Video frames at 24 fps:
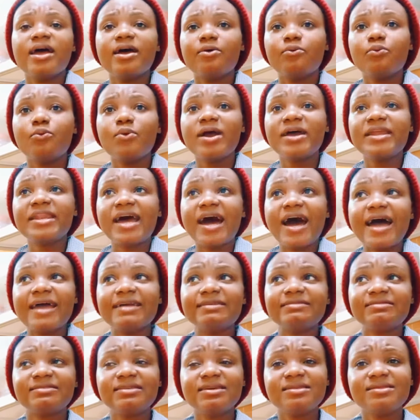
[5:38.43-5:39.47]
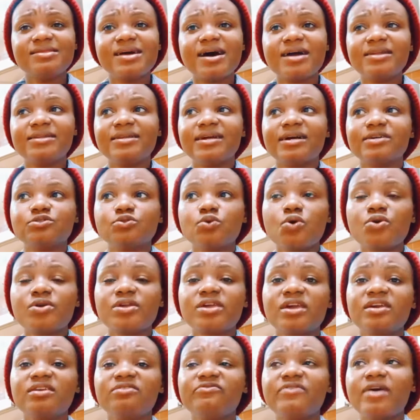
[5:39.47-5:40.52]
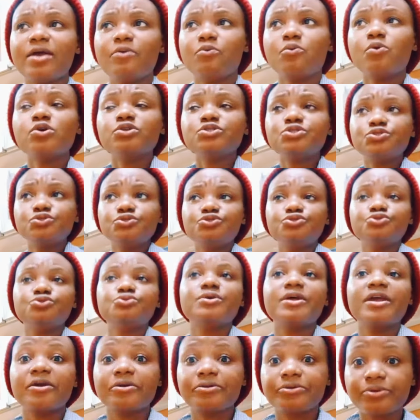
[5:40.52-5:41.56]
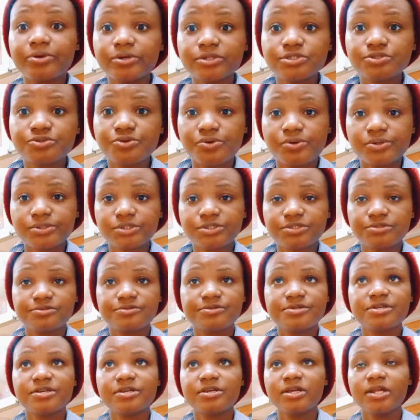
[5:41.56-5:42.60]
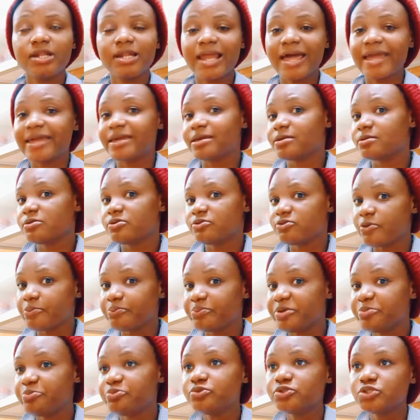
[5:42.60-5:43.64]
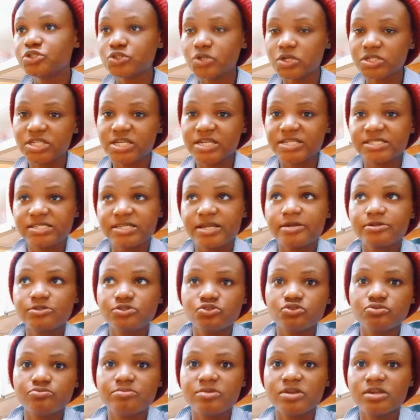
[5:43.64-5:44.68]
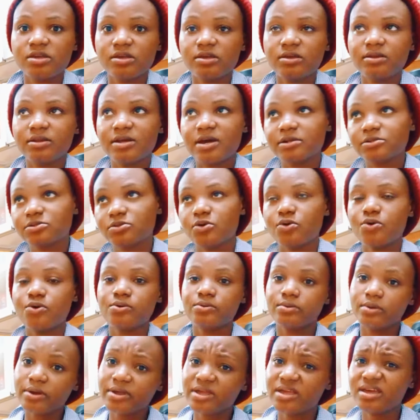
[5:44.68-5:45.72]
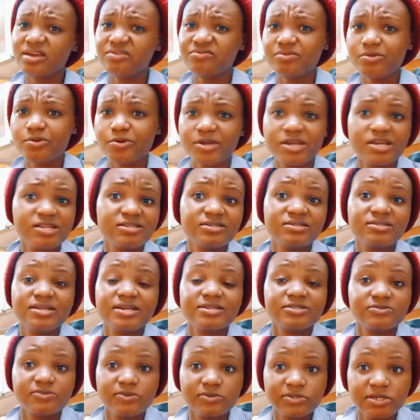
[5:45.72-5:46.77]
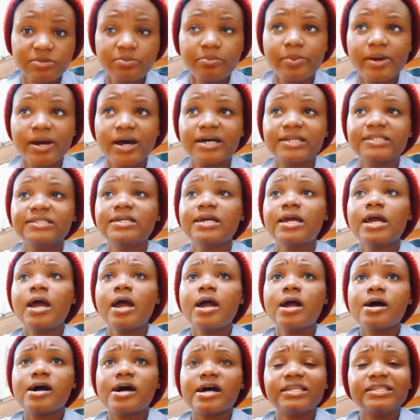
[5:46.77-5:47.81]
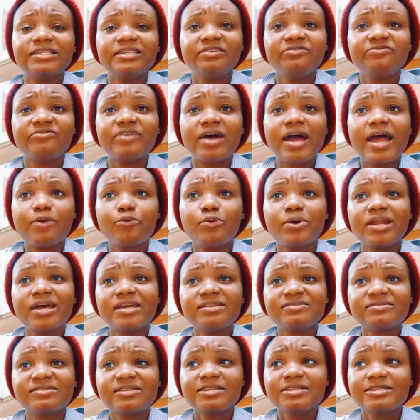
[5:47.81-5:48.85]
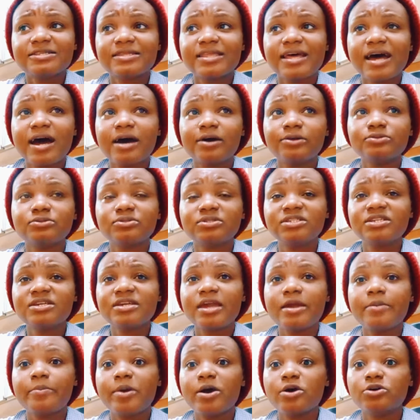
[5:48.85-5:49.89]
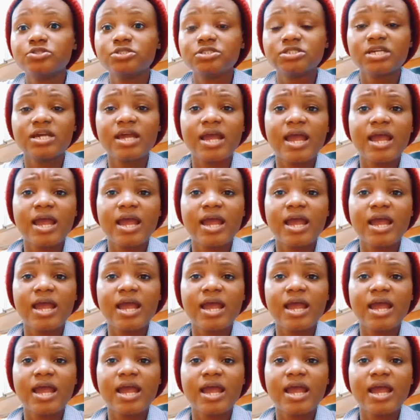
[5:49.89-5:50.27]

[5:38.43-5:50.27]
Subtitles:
when I see then that, okay, if I want to do a cross country, like some people suggested to me that, oh, okay, relocating, that's nothing bad. And if I, when I sit down, think about,